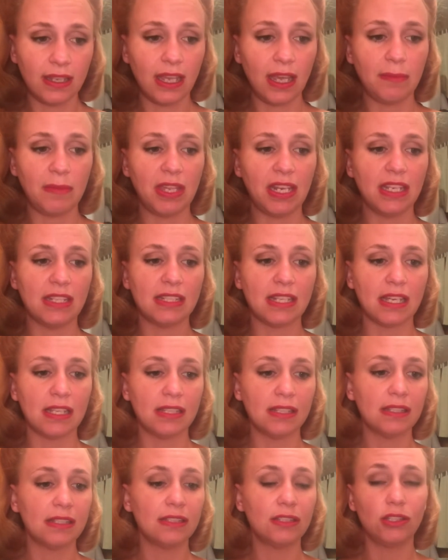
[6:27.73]
I mean, it
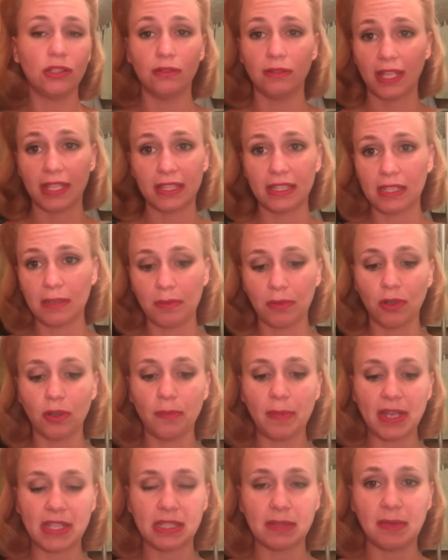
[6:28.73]
does do like the typical
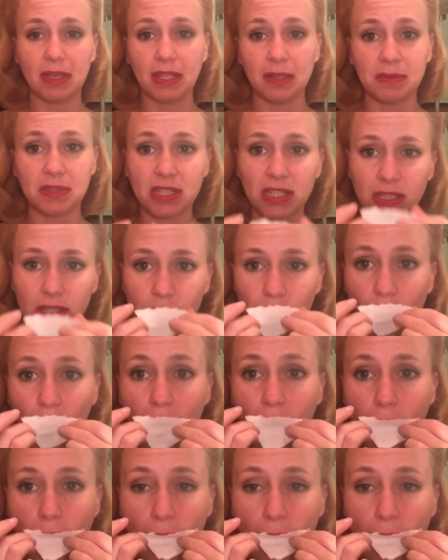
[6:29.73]
Besame lipsticks do.